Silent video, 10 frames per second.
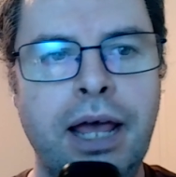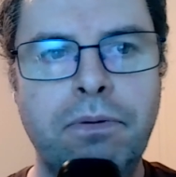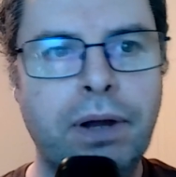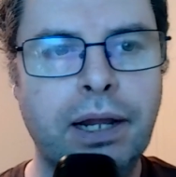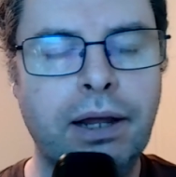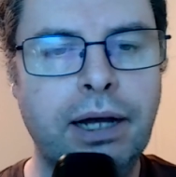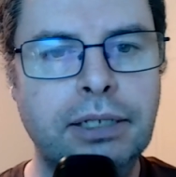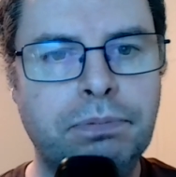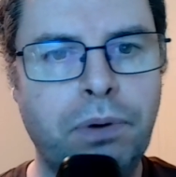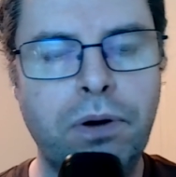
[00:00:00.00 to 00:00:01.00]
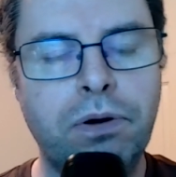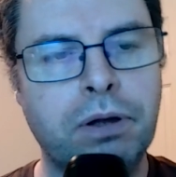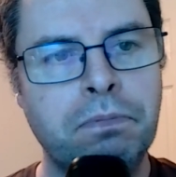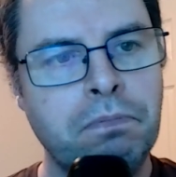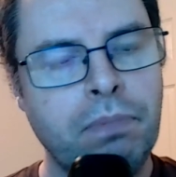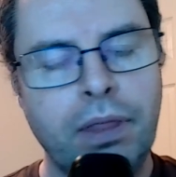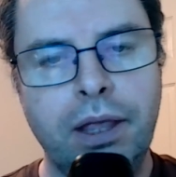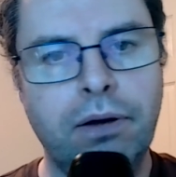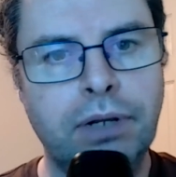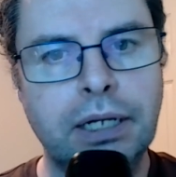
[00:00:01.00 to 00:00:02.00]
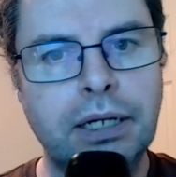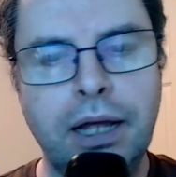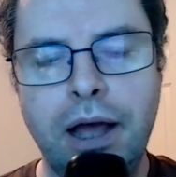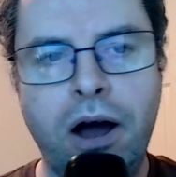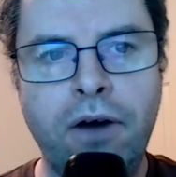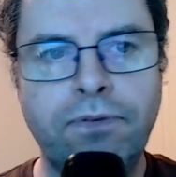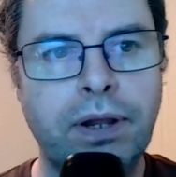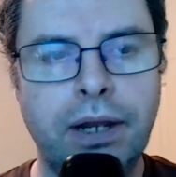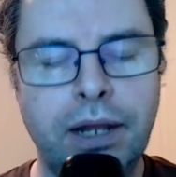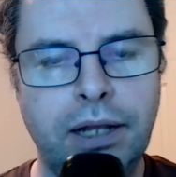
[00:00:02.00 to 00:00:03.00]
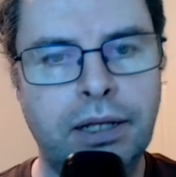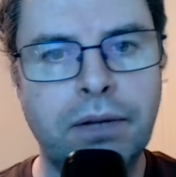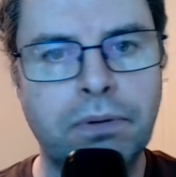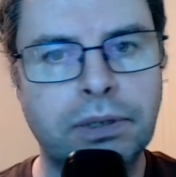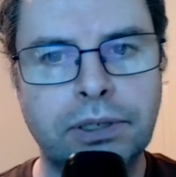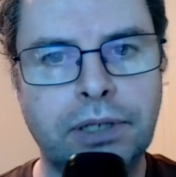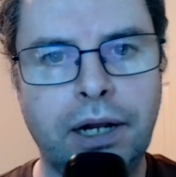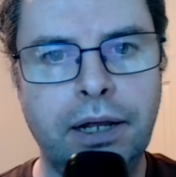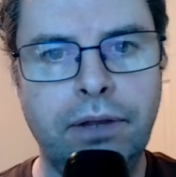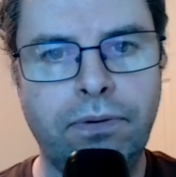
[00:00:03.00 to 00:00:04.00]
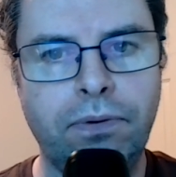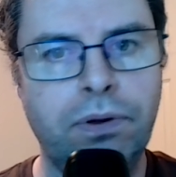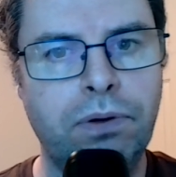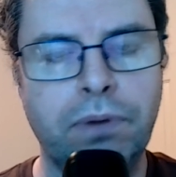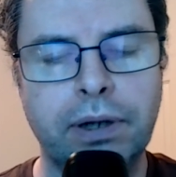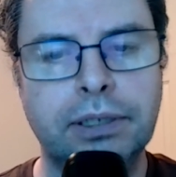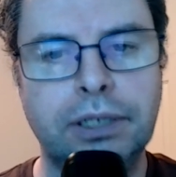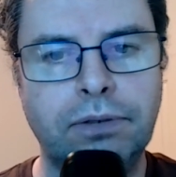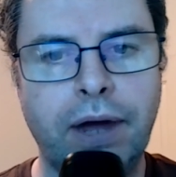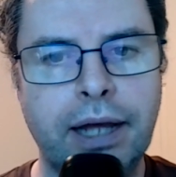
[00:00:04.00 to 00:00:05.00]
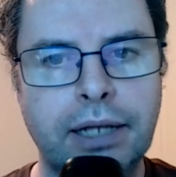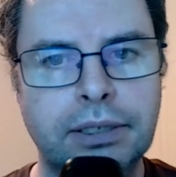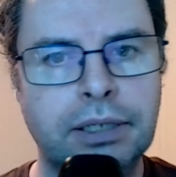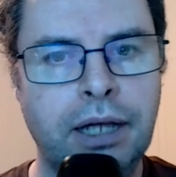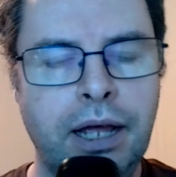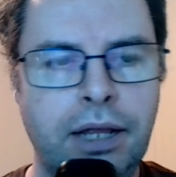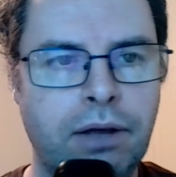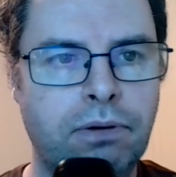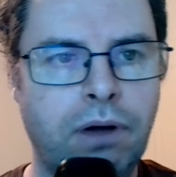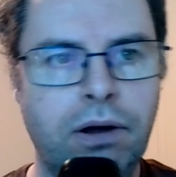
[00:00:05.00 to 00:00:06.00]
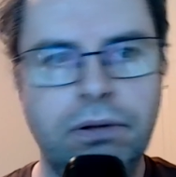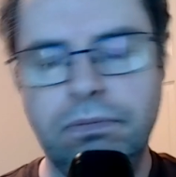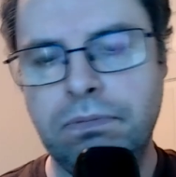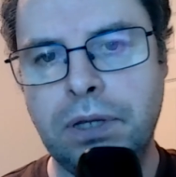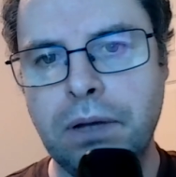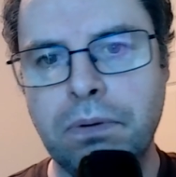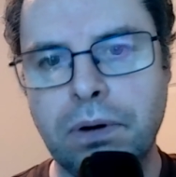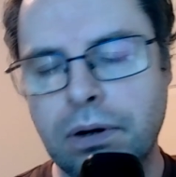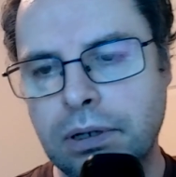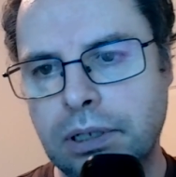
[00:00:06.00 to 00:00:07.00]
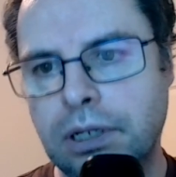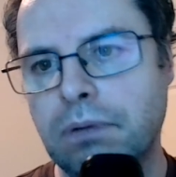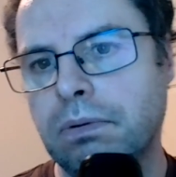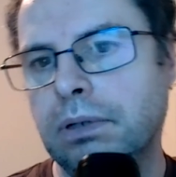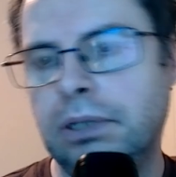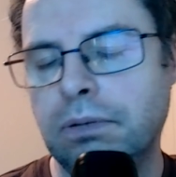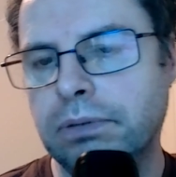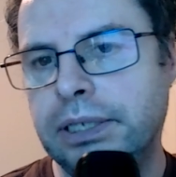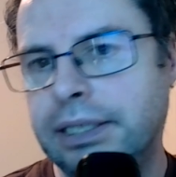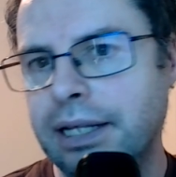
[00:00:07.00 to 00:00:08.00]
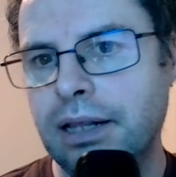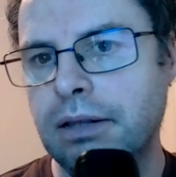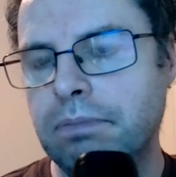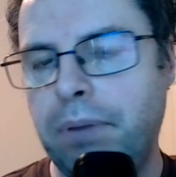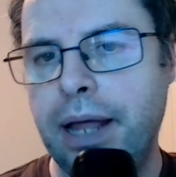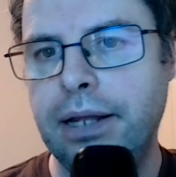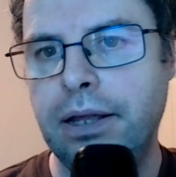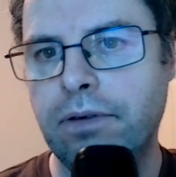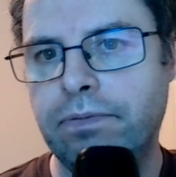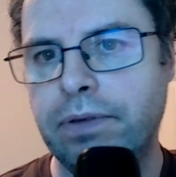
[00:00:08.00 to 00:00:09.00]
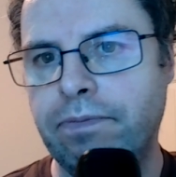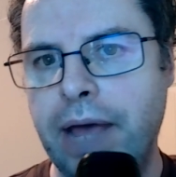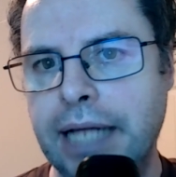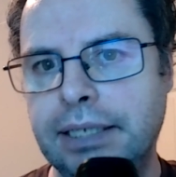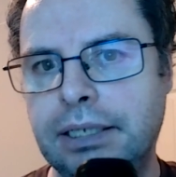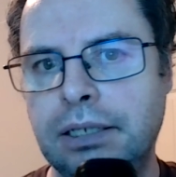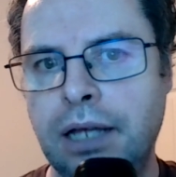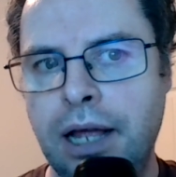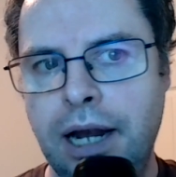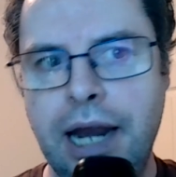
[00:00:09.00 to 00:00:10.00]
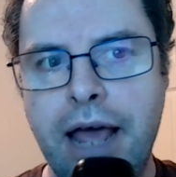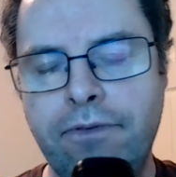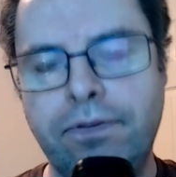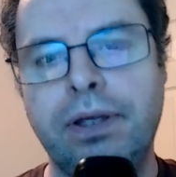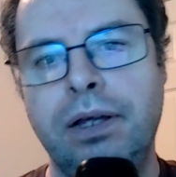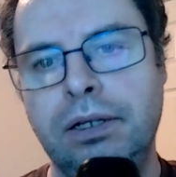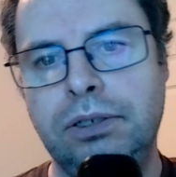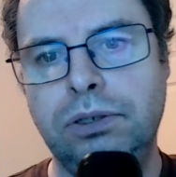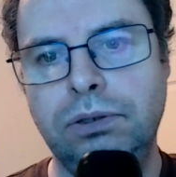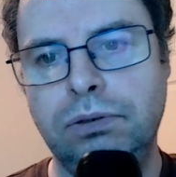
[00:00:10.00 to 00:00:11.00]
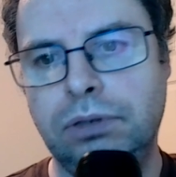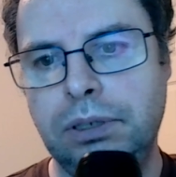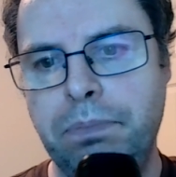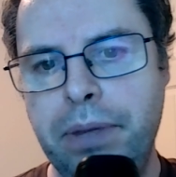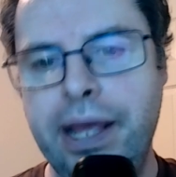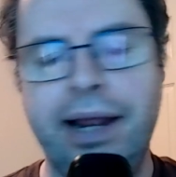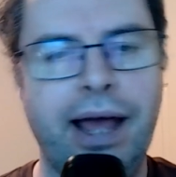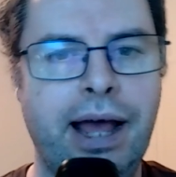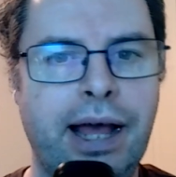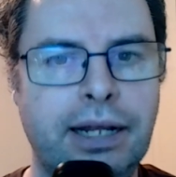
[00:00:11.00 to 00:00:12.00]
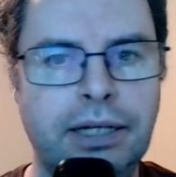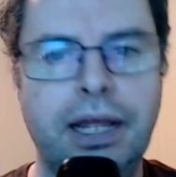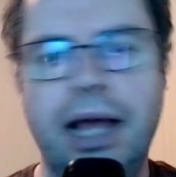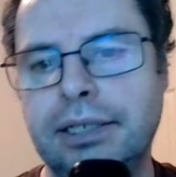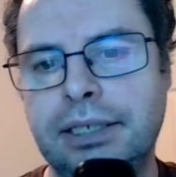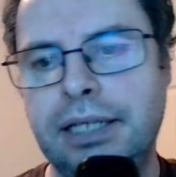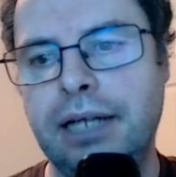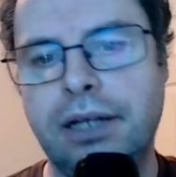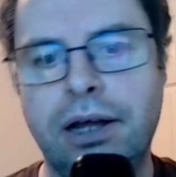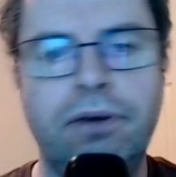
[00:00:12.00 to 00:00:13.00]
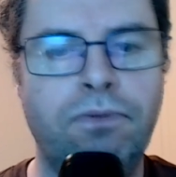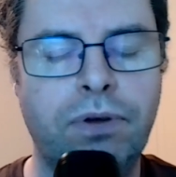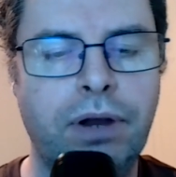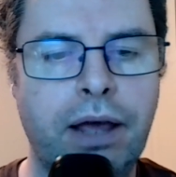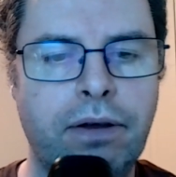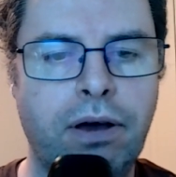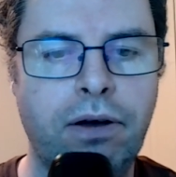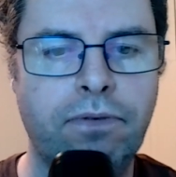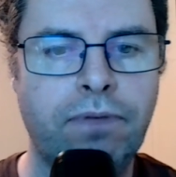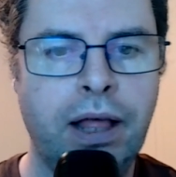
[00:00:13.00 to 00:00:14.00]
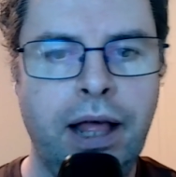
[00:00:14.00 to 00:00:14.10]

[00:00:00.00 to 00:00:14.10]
When the Lions broke, you know, often they were just clean through, whereas the Dragons, you know, there were still plenty of defense left to beat. And as I said, they kind of run out of